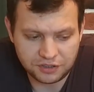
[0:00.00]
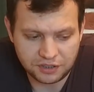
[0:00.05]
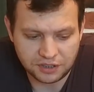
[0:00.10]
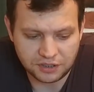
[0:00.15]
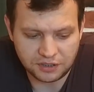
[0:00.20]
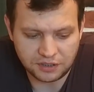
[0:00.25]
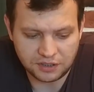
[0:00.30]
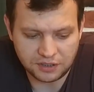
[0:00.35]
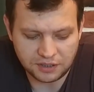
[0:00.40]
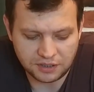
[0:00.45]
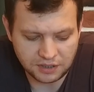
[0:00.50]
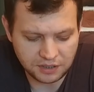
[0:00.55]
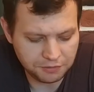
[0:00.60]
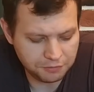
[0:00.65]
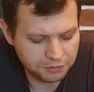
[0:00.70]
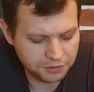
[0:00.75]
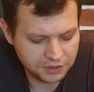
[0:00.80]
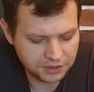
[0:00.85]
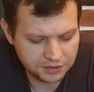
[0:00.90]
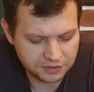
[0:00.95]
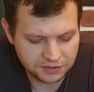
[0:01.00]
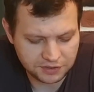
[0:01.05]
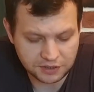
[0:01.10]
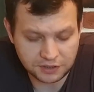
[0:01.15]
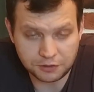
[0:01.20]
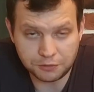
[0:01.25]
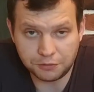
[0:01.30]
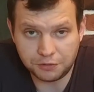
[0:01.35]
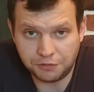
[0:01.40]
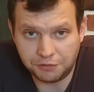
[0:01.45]
and every
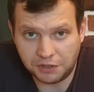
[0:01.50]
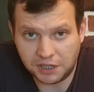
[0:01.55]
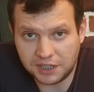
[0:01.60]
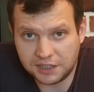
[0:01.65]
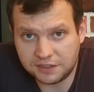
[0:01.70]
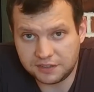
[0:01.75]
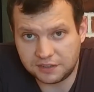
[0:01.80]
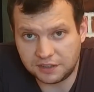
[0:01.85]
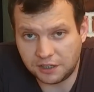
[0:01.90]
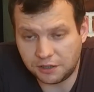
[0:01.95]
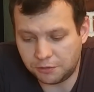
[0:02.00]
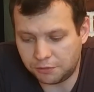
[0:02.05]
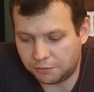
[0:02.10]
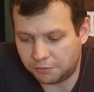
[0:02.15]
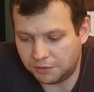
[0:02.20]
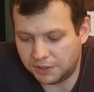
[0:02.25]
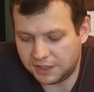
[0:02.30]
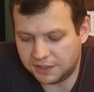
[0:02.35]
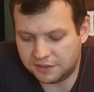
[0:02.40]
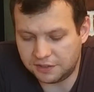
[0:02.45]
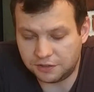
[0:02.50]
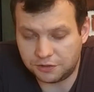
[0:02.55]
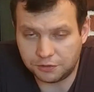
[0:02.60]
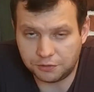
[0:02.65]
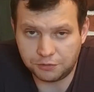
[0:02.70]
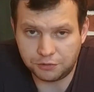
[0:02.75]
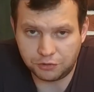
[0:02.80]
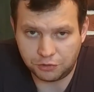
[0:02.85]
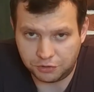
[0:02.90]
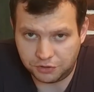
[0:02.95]
single device now creates its
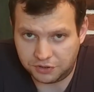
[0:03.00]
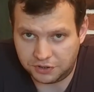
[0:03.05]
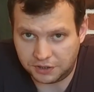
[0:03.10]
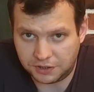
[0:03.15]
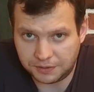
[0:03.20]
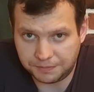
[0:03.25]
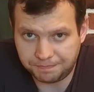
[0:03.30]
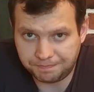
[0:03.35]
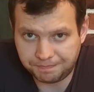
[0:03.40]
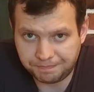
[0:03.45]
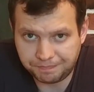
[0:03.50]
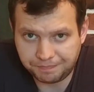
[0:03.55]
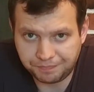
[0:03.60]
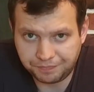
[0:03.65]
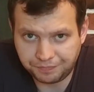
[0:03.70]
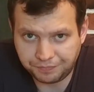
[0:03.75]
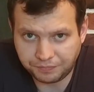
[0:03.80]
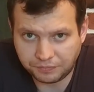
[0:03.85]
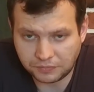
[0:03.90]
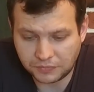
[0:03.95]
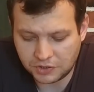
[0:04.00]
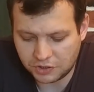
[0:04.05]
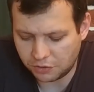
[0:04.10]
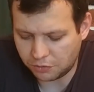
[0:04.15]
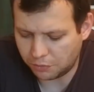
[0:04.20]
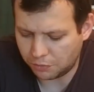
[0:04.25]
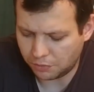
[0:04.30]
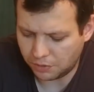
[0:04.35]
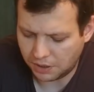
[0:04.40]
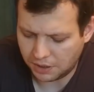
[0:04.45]
own joystick.
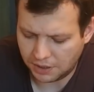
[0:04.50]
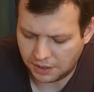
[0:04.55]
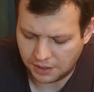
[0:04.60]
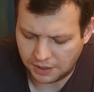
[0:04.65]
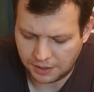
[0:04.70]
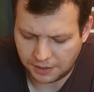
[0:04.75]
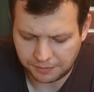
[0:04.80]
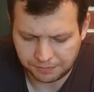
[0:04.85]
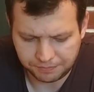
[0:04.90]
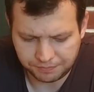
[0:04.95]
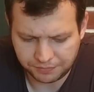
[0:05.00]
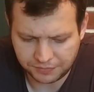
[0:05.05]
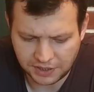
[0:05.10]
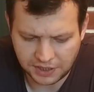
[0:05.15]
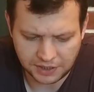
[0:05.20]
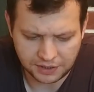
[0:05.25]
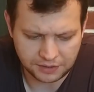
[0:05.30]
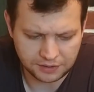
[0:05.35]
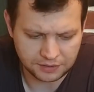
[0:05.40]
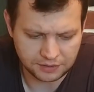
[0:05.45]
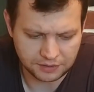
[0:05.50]
So like